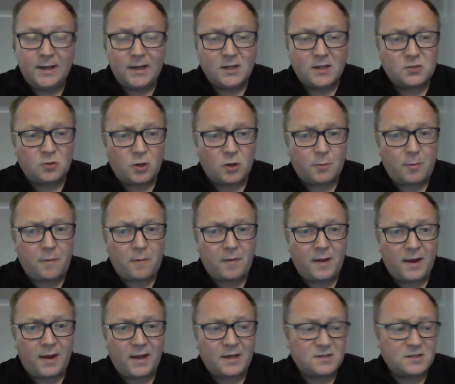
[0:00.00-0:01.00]
and talk about the
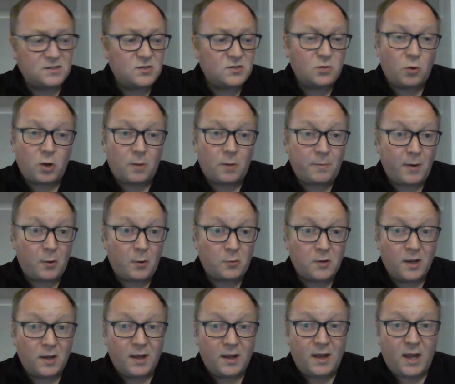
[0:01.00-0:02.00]
links and talk about
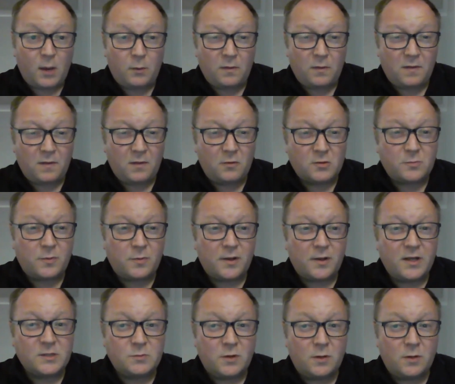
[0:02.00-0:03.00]
how we think those
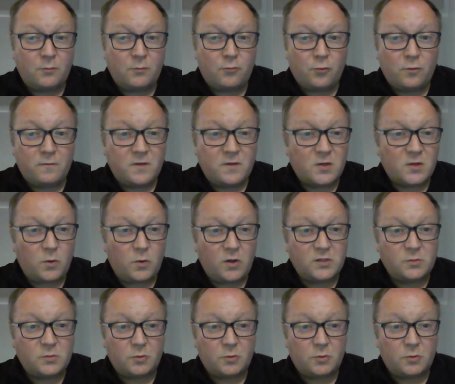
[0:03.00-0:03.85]
players will improve the squad.